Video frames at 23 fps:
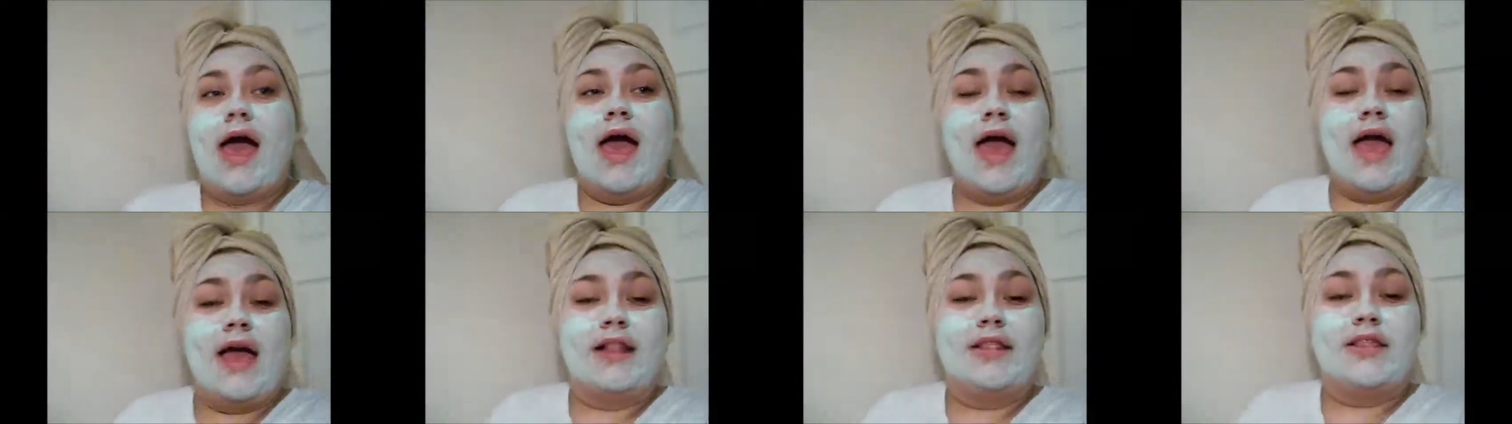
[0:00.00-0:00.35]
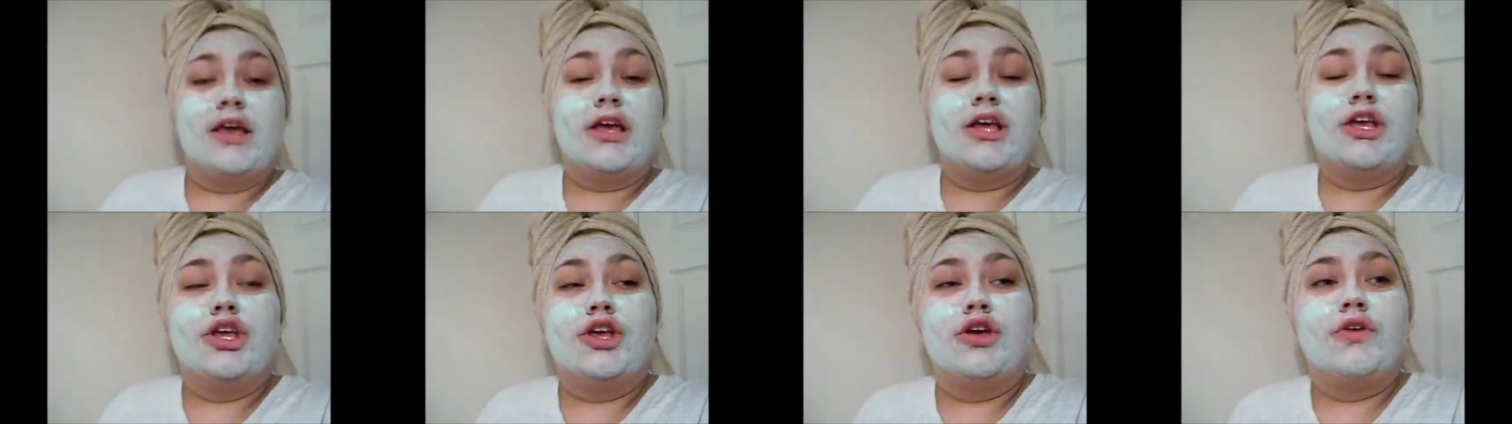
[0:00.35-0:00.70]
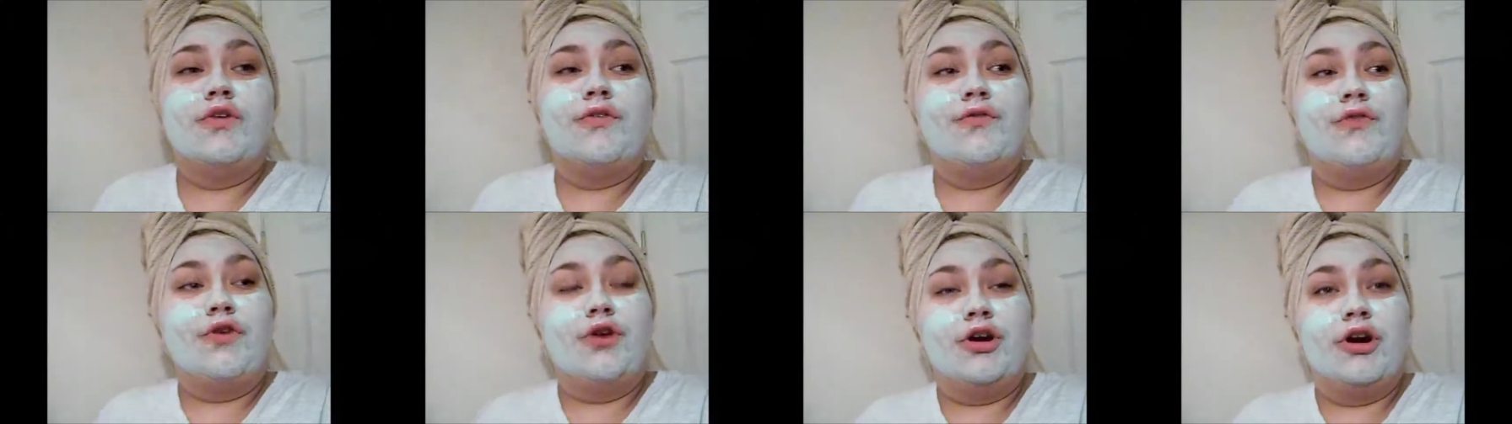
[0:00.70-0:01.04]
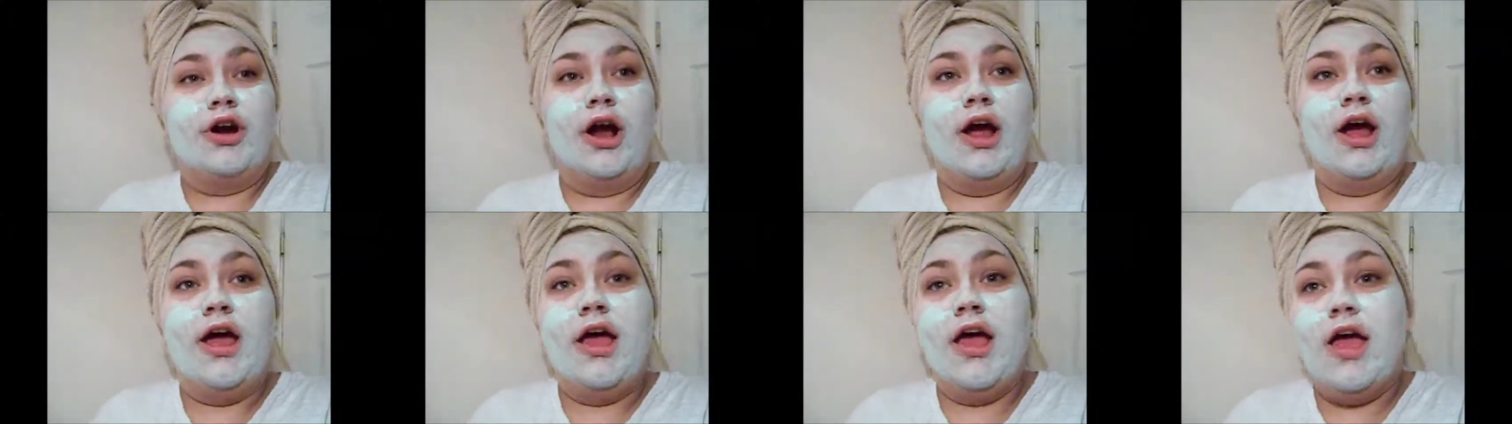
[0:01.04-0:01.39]
And thank you
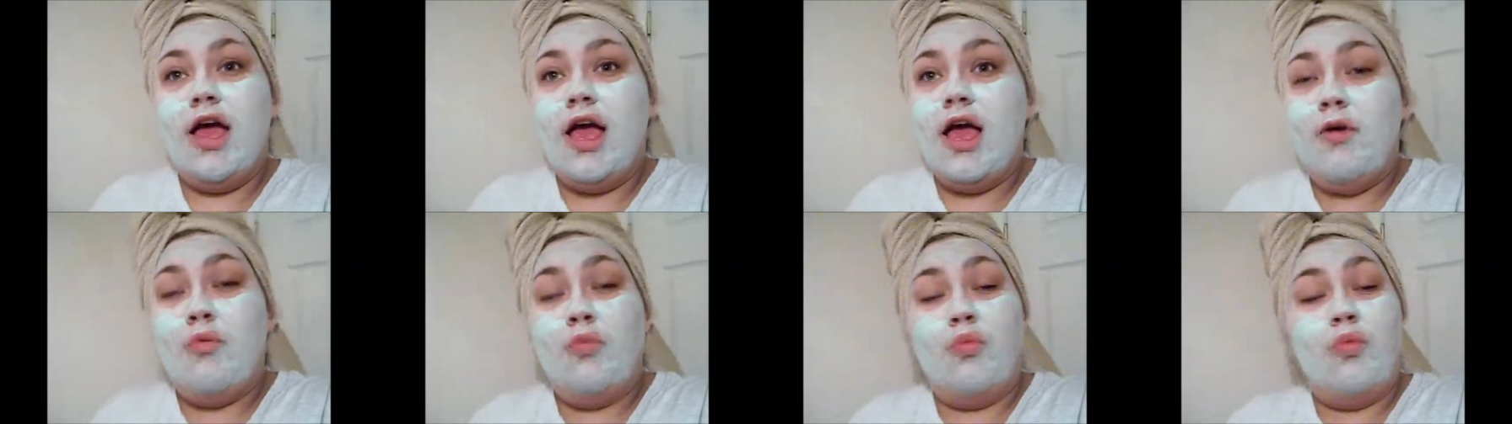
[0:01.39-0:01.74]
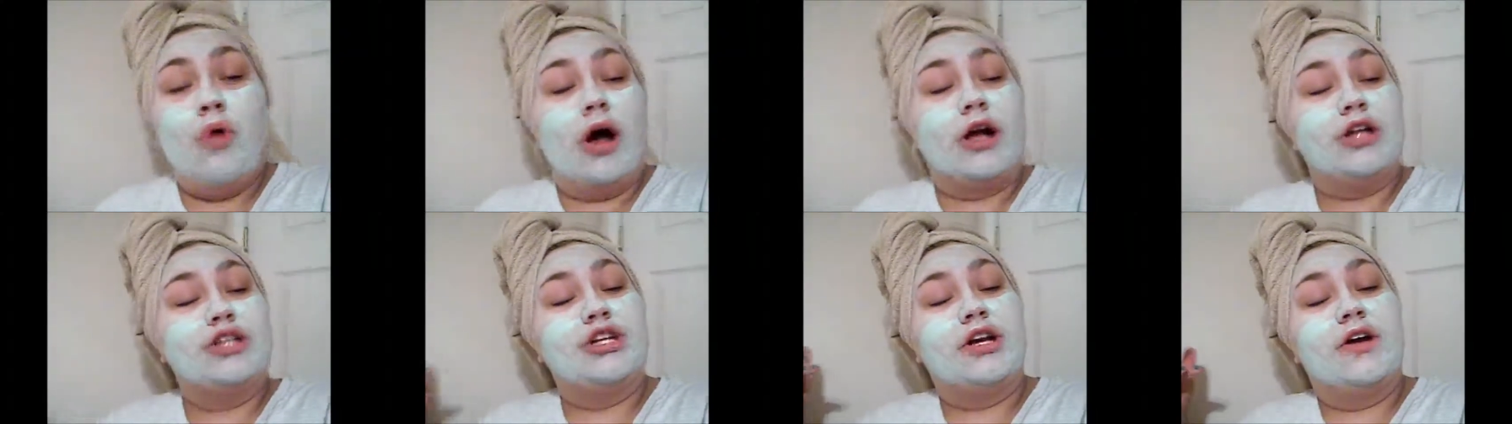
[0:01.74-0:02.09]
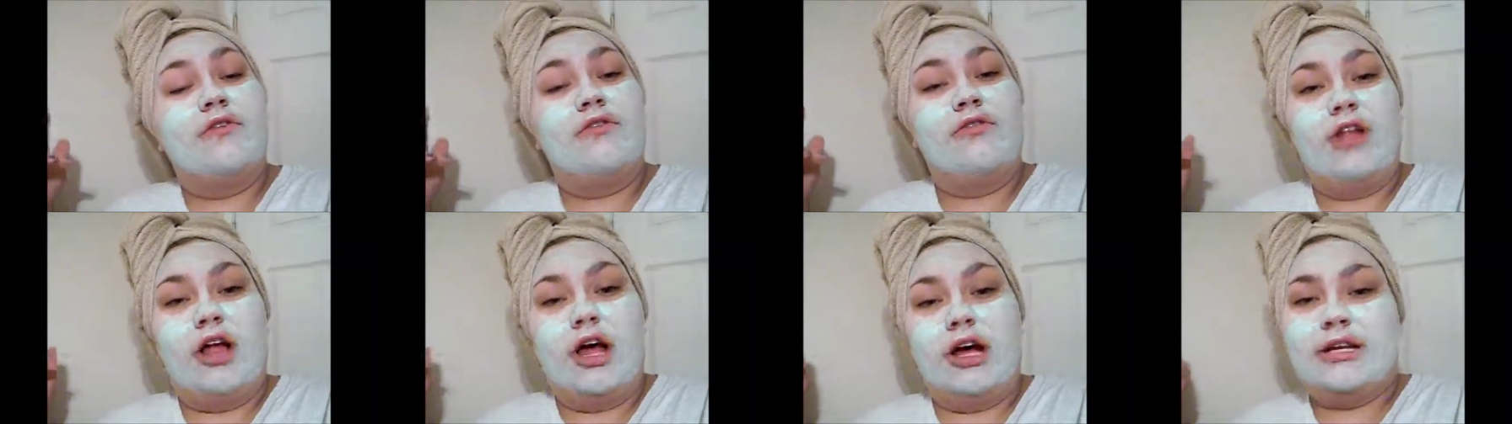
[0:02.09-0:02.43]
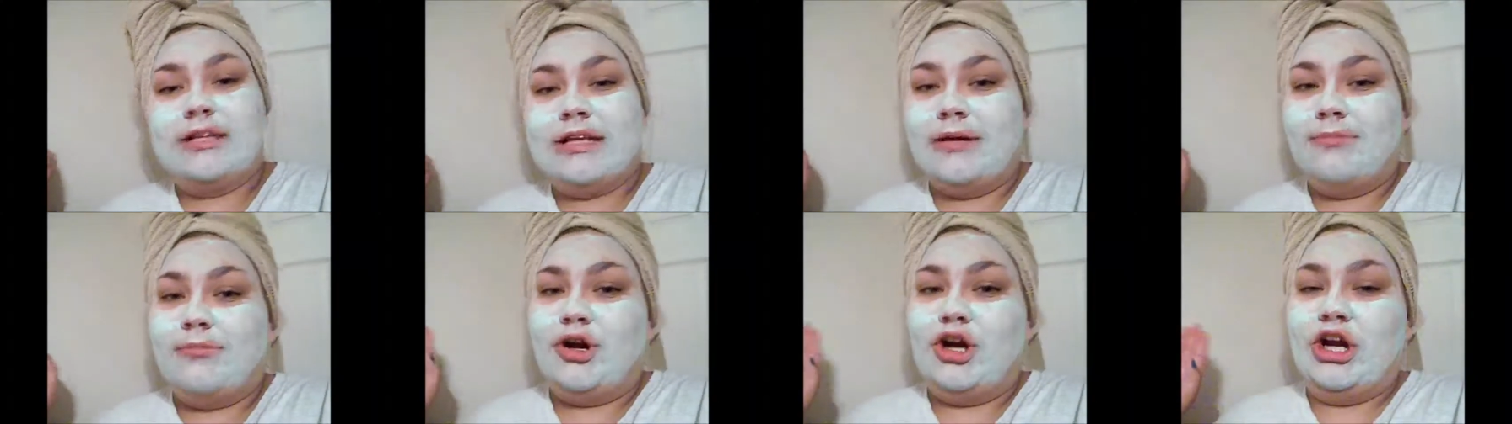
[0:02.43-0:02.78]
for watching
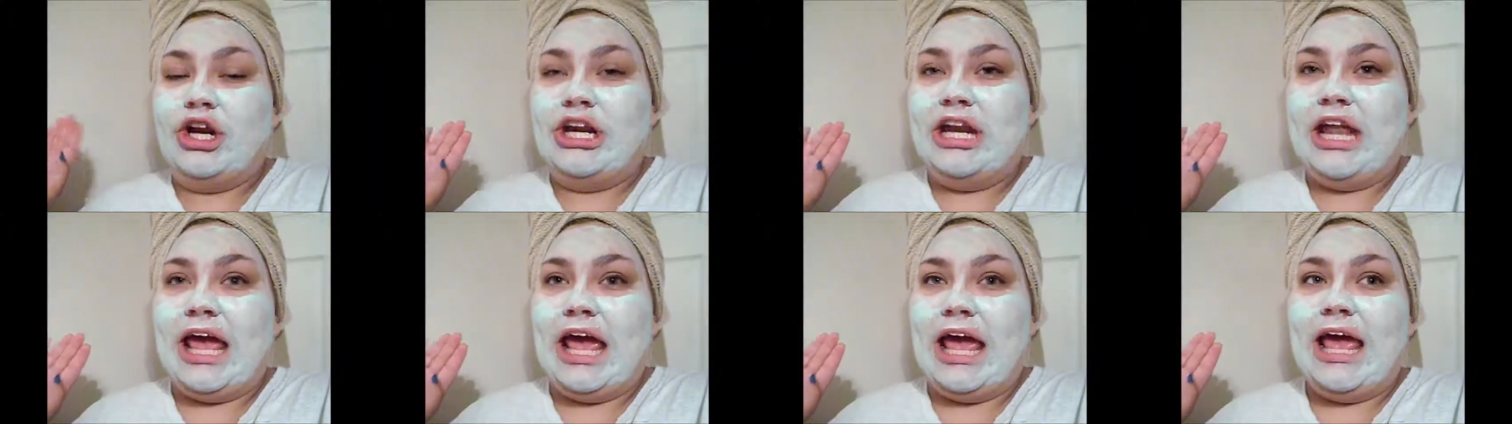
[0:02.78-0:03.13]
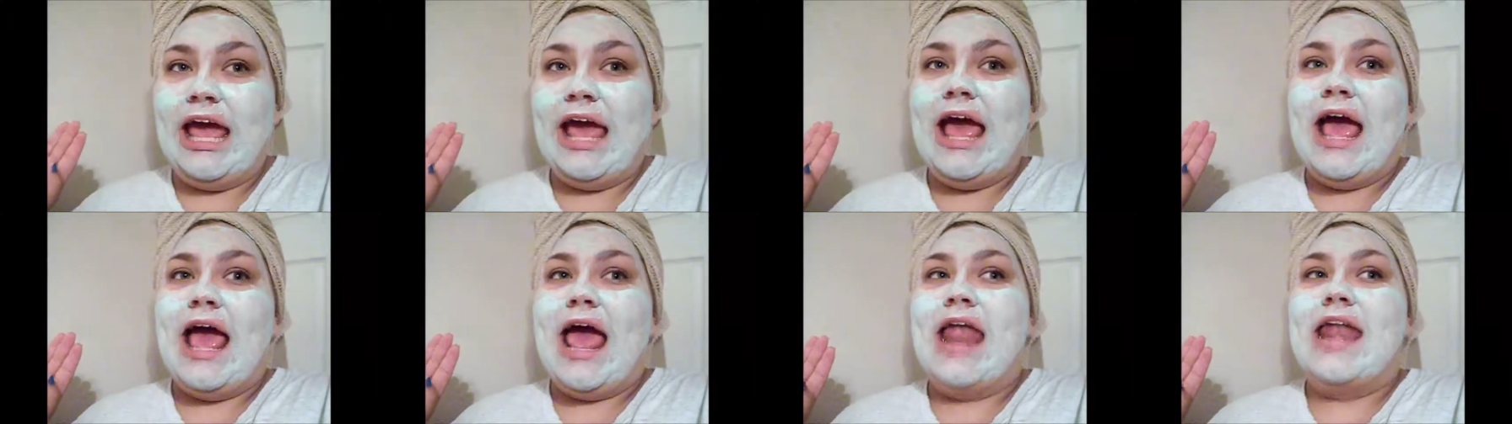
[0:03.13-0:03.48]
Vlogtember Day